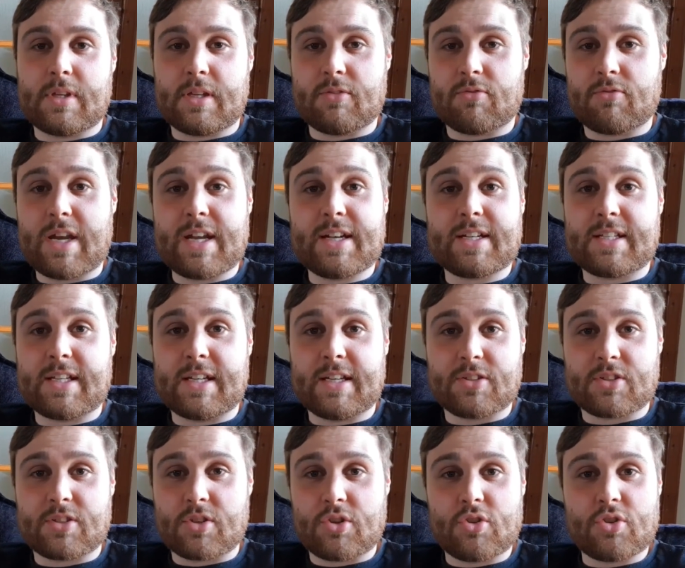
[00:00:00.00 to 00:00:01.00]
Red
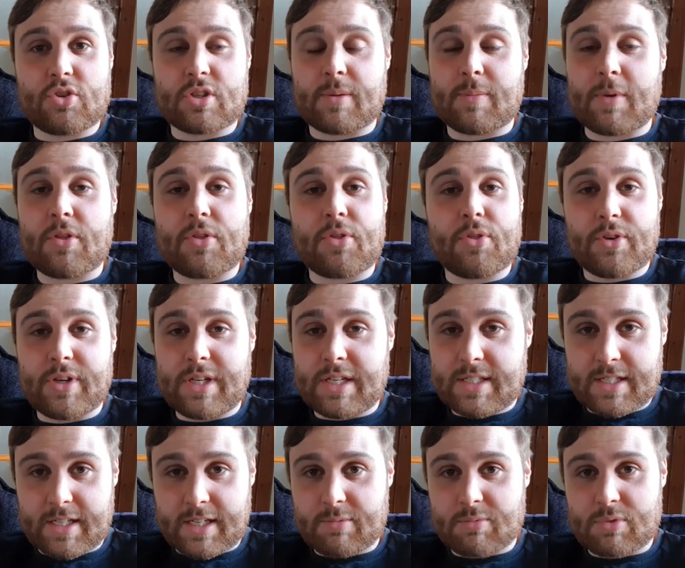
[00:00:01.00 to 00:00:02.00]
tails are usually about 3
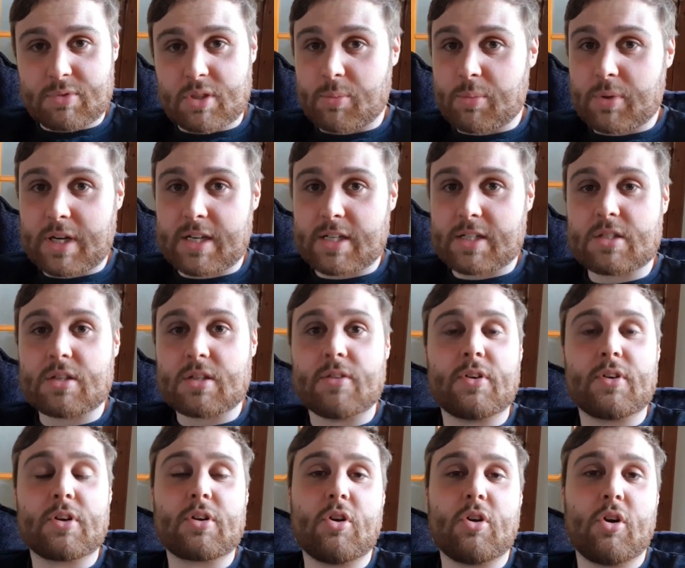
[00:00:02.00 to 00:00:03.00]
times the price of
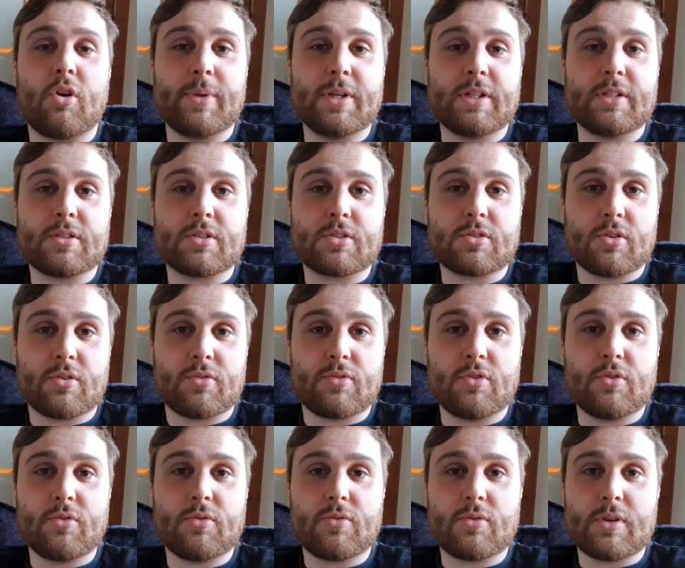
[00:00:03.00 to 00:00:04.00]
a common. So if
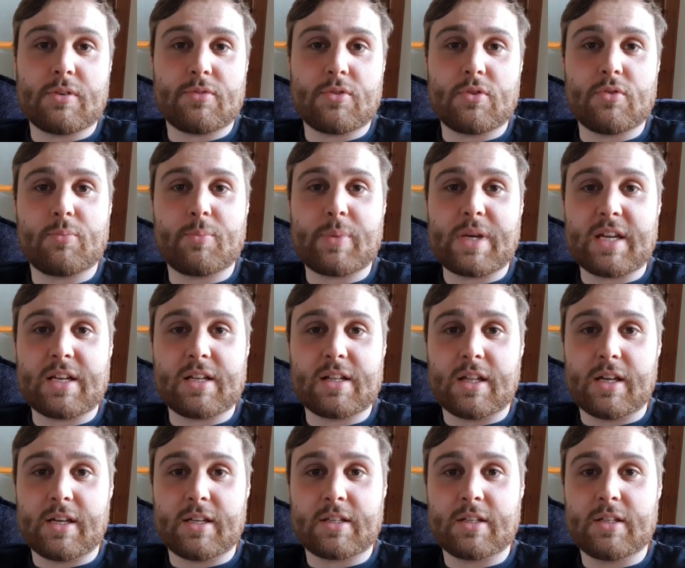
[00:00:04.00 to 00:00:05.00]
you've paid
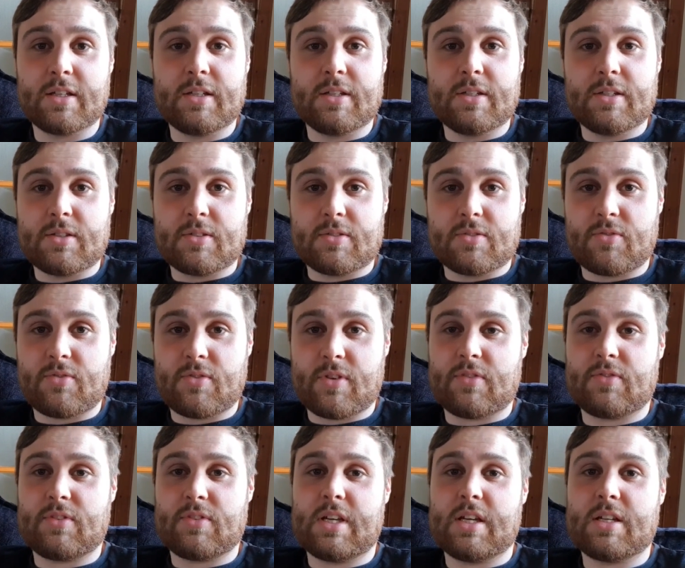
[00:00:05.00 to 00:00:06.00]
like
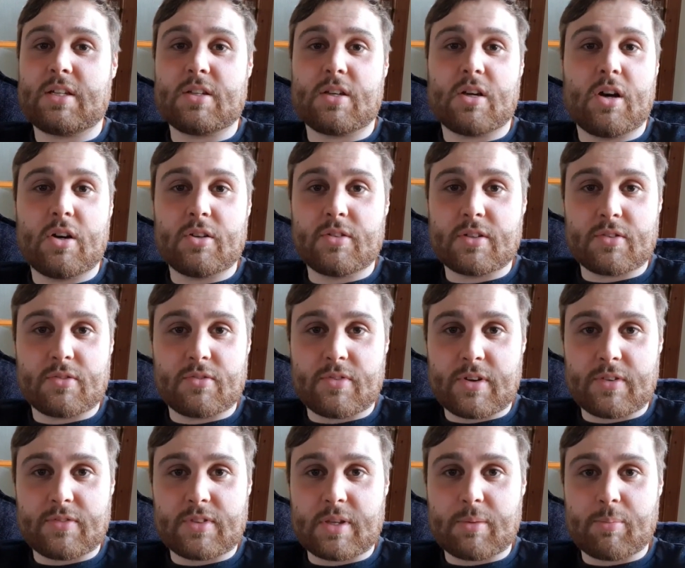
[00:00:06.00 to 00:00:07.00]
£50 to
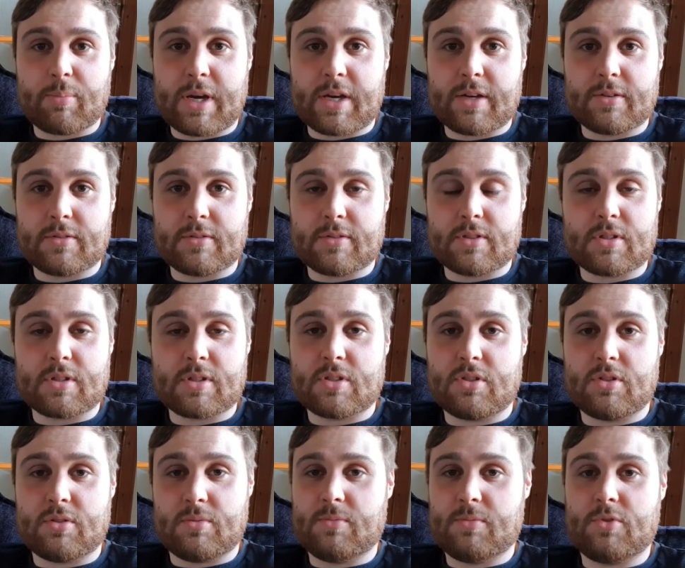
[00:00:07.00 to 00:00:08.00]

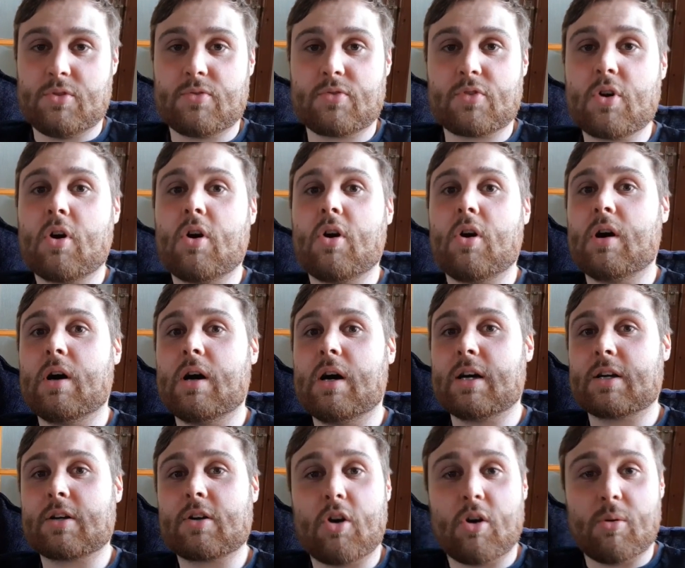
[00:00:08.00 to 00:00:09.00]
£150, you've got
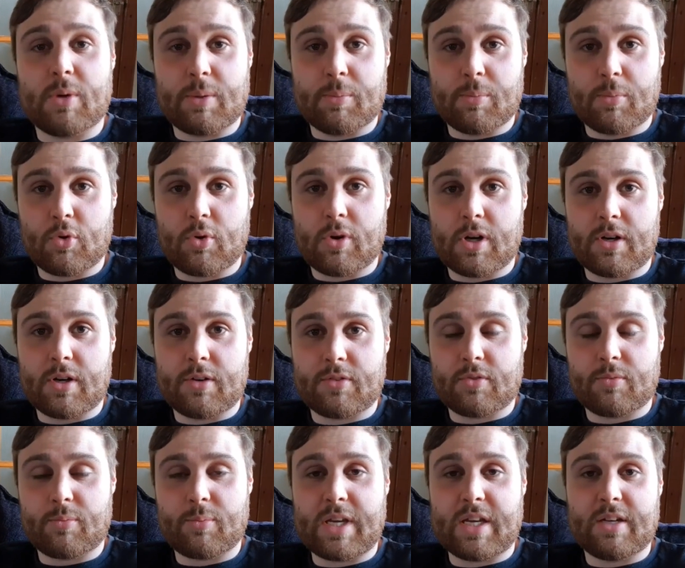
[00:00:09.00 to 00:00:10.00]
a common boa. If
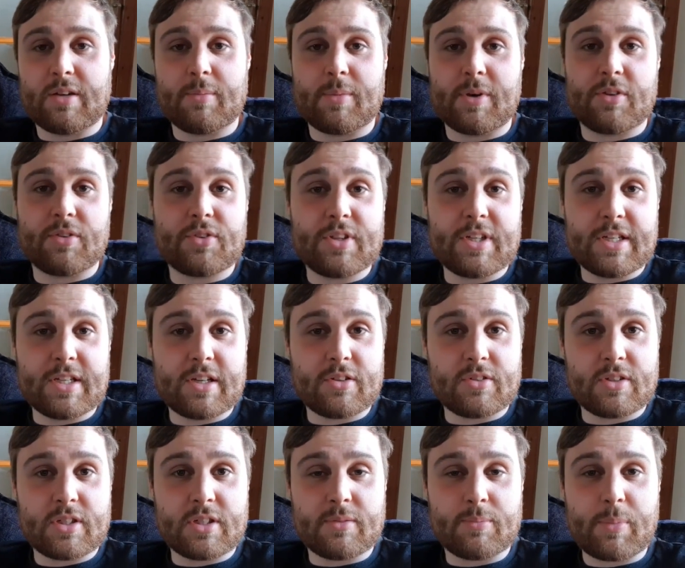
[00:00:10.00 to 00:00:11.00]
you've paid about
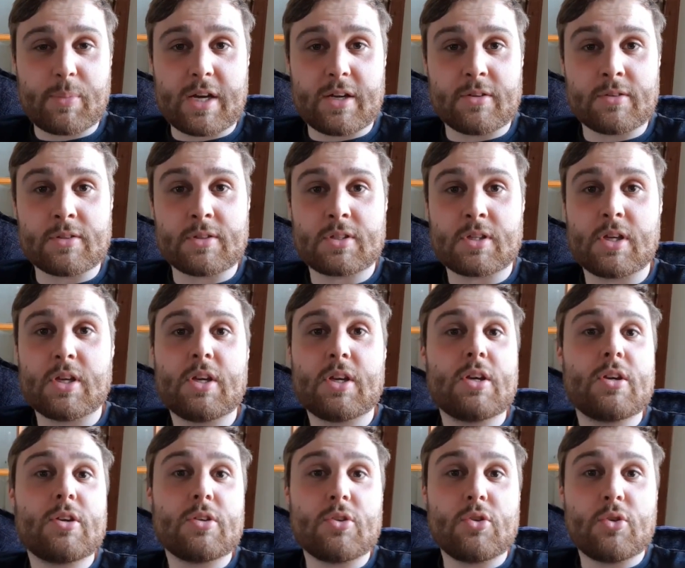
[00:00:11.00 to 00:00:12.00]
£300,
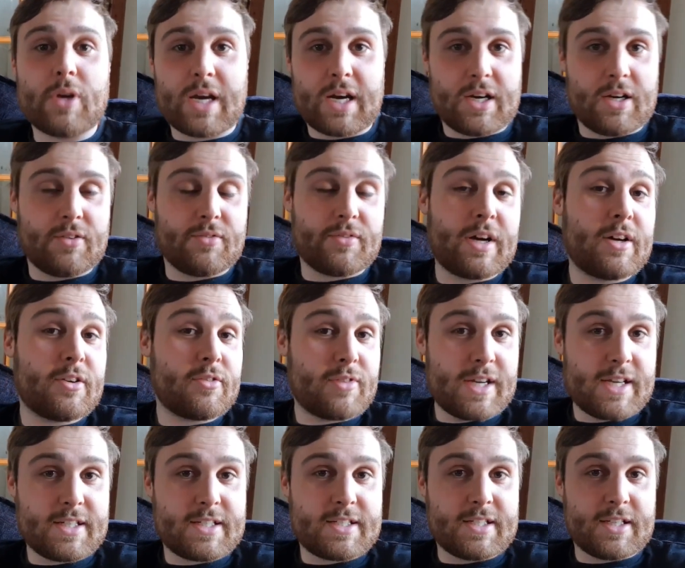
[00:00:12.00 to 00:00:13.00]
you have a
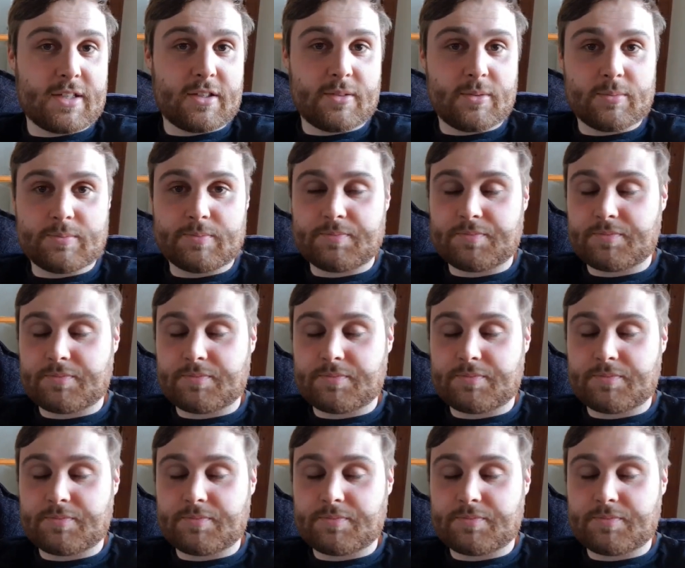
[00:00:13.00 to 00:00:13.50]
red tail.